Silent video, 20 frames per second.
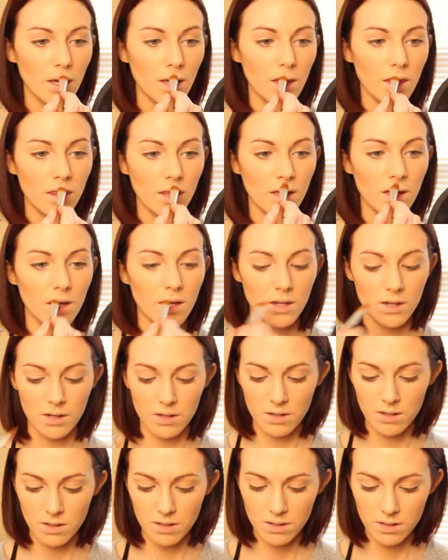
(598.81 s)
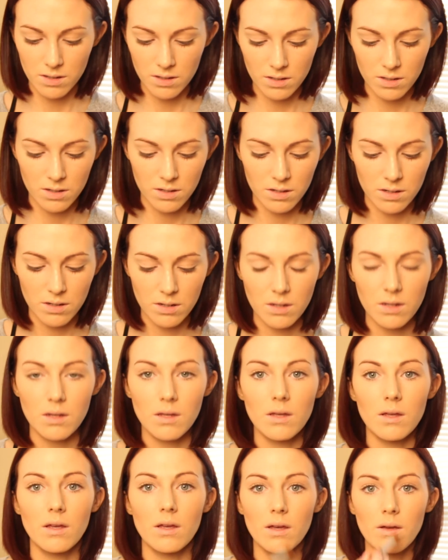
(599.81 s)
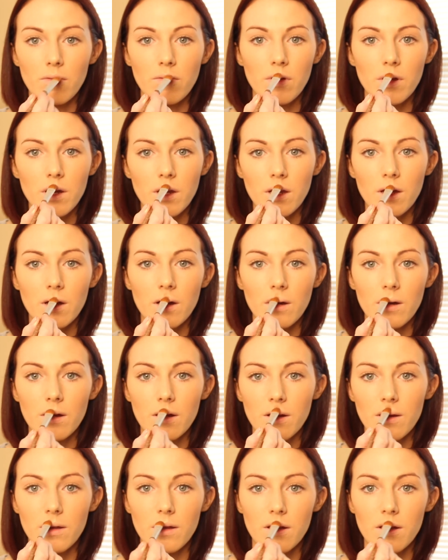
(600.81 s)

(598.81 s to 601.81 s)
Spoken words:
and then right here,